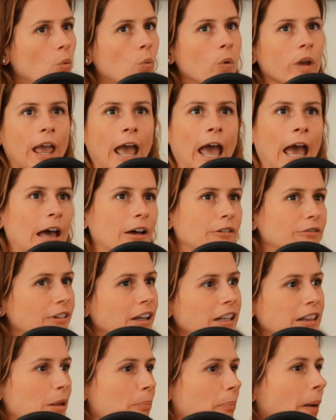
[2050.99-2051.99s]
we have
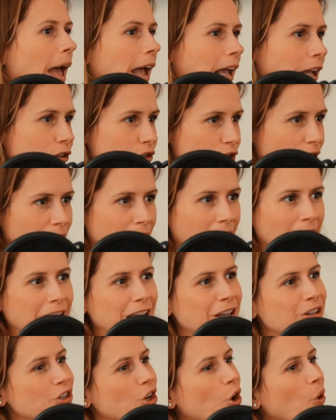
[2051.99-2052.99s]
the packaging,
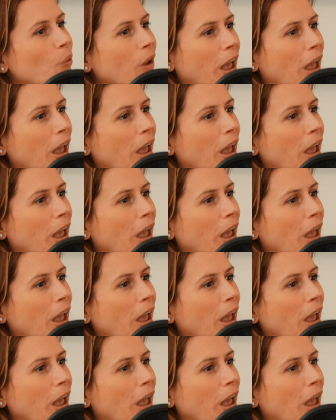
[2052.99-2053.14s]
making sure